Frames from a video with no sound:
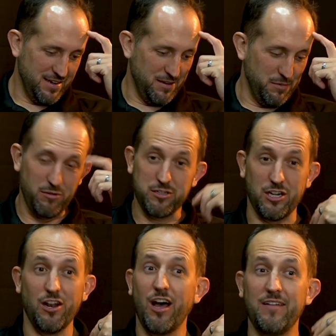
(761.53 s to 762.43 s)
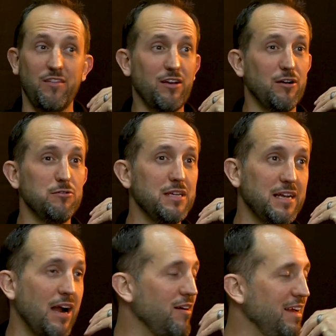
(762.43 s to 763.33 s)
there's a lot that goes
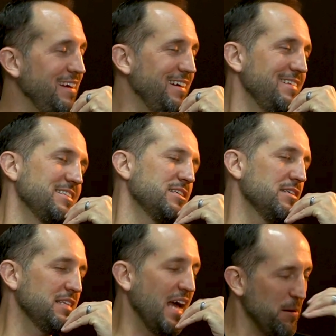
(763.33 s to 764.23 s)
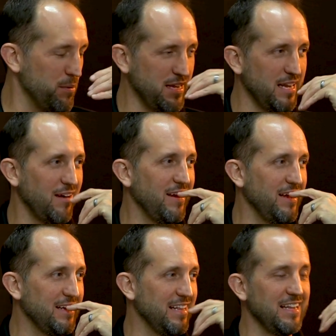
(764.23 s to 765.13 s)
in our head, is happening in our
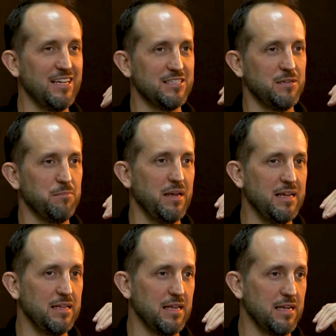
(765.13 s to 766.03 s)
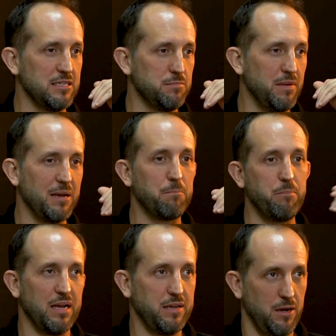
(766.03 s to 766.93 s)
head. It doesn't mean that it's being
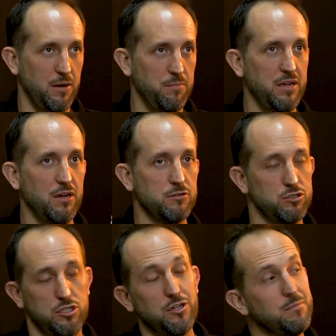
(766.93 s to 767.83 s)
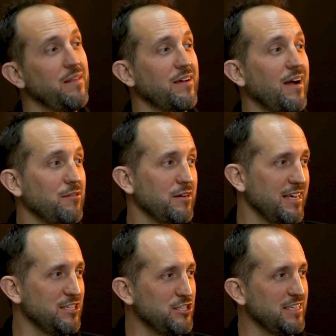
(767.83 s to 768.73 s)
picked up and understood by the
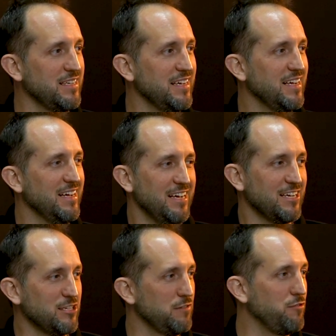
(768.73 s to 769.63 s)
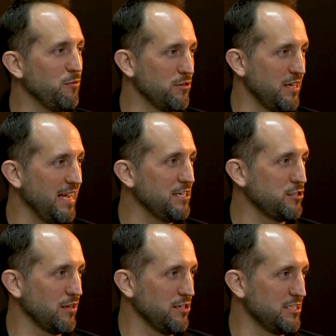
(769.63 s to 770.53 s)
congregation. Because if you were to ask
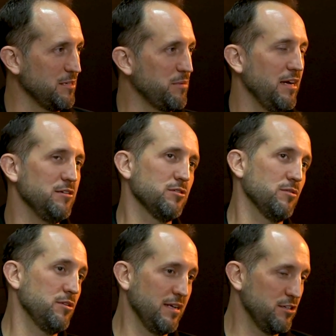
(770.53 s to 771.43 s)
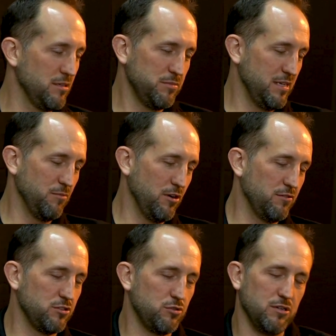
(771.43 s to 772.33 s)
your leadership council or your leadership team,
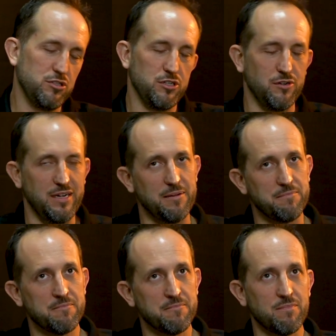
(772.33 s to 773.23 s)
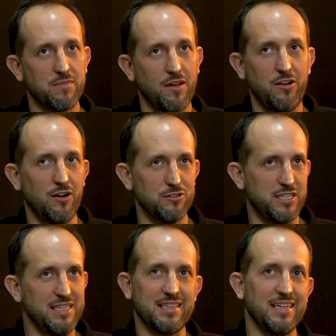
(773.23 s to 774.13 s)
whatever structure you're in, are y'all
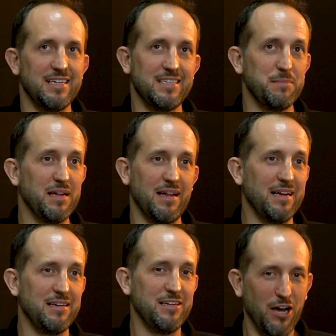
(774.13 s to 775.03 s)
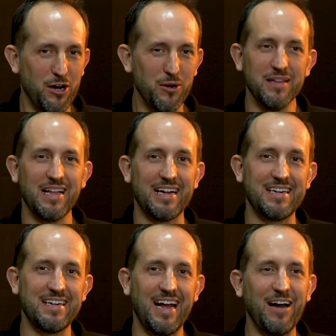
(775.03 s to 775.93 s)
seeing this? They'd be like, no. And like,
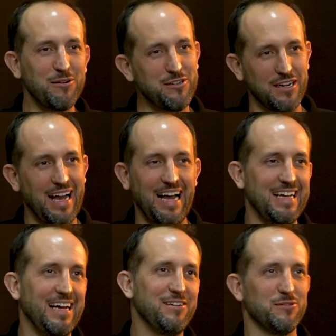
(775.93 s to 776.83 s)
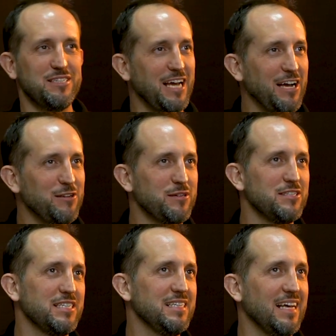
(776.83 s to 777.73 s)
how? I don't see how you can
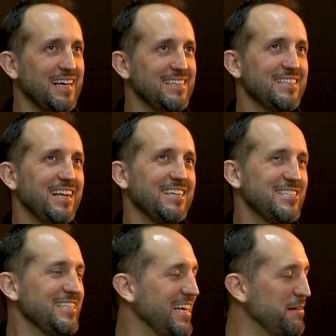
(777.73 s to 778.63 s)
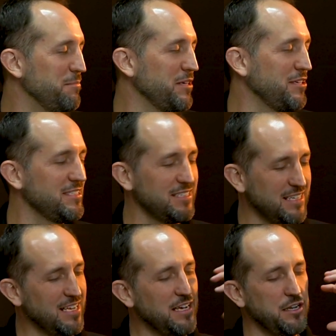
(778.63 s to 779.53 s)
not see that, because,
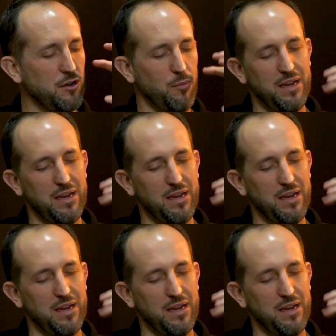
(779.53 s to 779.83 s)
we